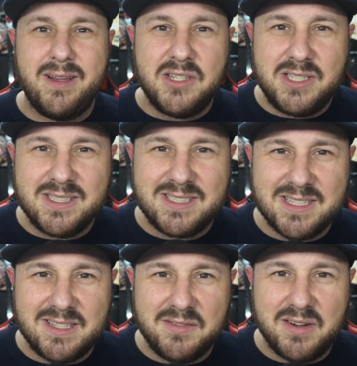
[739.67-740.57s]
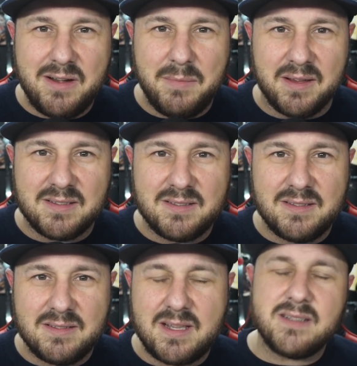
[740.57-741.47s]
Jesus says, Love your enemies.
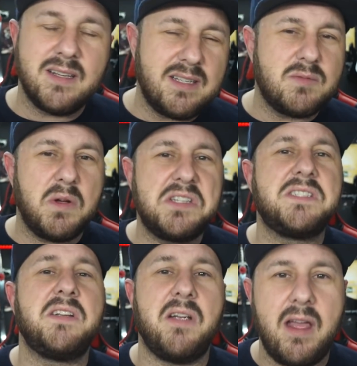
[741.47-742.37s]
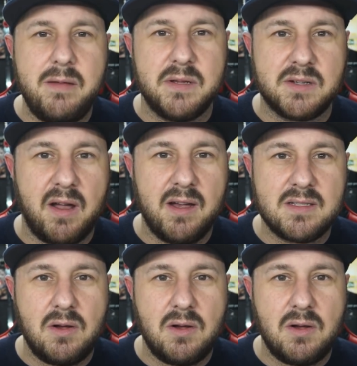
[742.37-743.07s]
Sounds like these witches are your enemies, Greg.